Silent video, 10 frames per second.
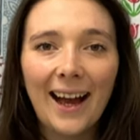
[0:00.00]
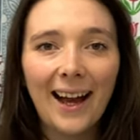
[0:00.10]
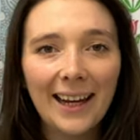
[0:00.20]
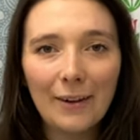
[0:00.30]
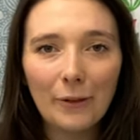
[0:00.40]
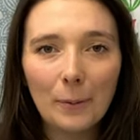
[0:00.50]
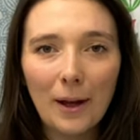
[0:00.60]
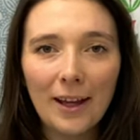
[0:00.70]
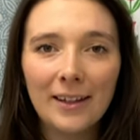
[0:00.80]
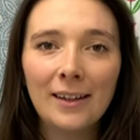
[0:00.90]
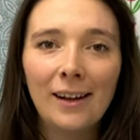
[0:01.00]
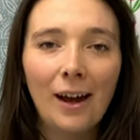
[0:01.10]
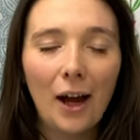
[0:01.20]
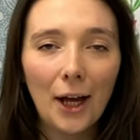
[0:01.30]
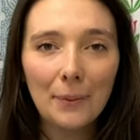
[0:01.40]
Hi everyone,
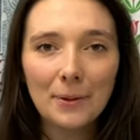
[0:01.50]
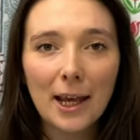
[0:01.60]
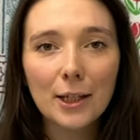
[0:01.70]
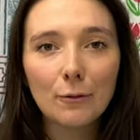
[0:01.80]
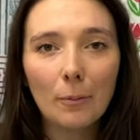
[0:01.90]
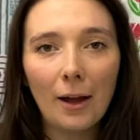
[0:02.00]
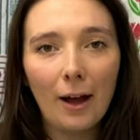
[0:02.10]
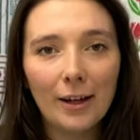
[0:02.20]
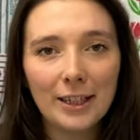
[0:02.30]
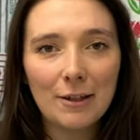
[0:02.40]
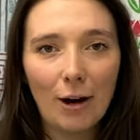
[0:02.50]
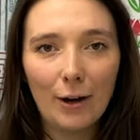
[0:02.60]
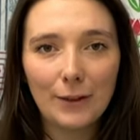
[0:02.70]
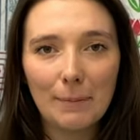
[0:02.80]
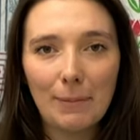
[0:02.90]
I'm Tess from the Arty
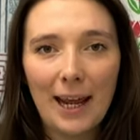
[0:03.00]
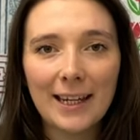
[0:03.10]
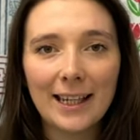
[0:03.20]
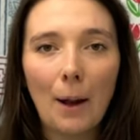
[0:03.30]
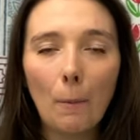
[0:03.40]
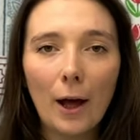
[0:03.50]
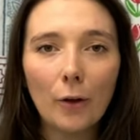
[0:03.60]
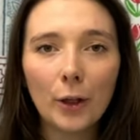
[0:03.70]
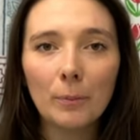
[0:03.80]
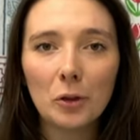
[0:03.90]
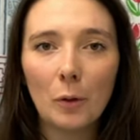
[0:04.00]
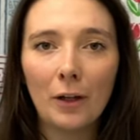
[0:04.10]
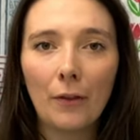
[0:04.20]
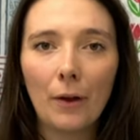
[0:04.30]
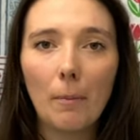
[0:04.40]
Crafty Place and welcome to
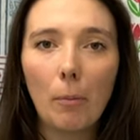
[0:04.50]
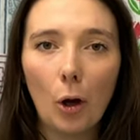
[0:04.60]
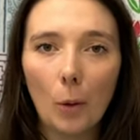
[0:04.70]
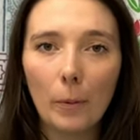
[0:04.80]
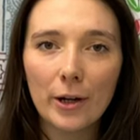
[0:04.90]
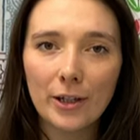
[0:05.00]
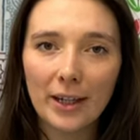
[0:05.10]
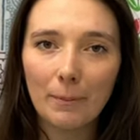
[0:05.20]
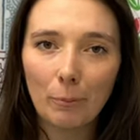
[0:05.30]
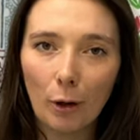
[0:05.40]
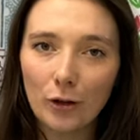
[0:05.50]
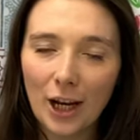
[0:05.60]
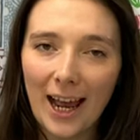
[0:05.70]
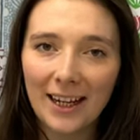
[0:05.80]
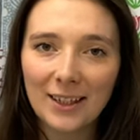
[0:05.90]
another block printing
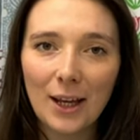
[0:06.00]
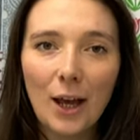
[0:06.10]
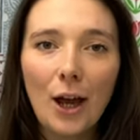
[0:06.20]
project.